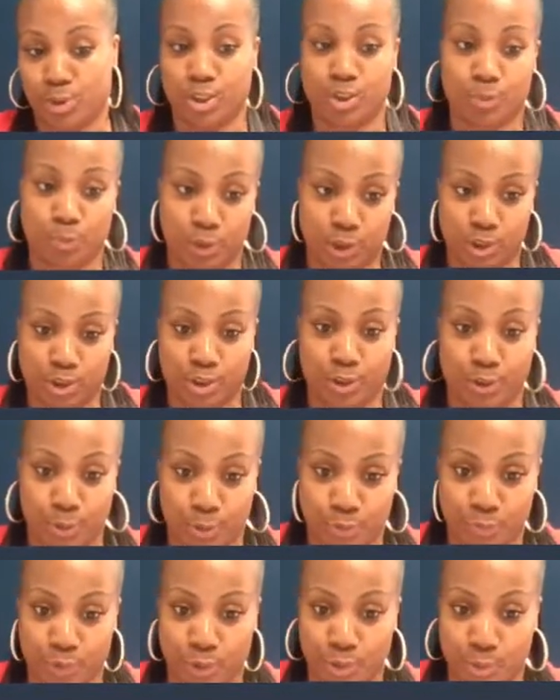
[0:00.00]
we switched it
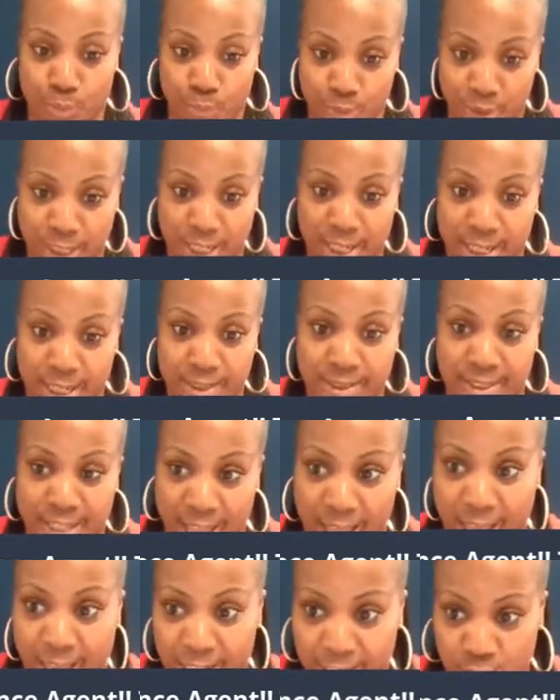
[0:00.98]
over when I got
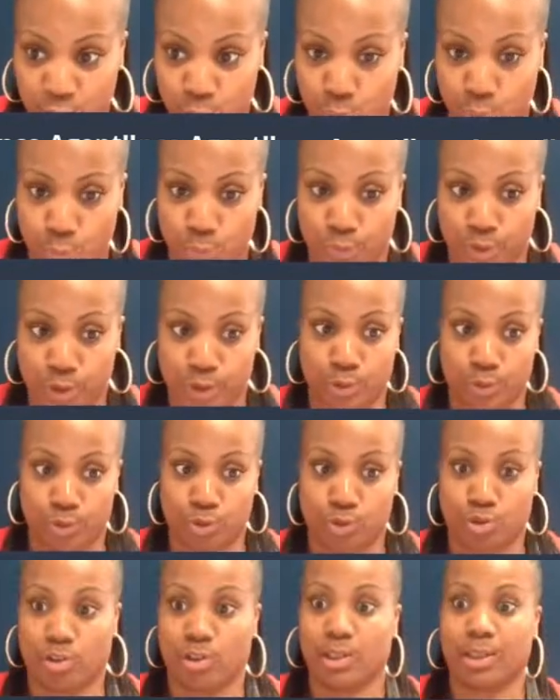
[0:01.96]
the actual
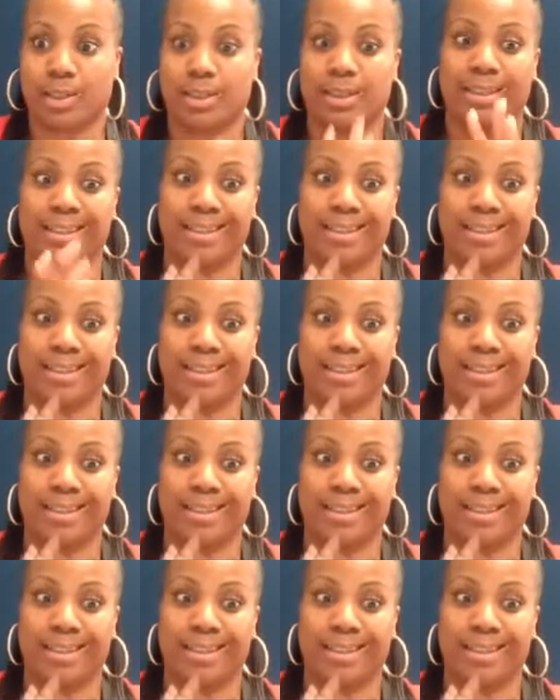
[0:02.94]
rental truck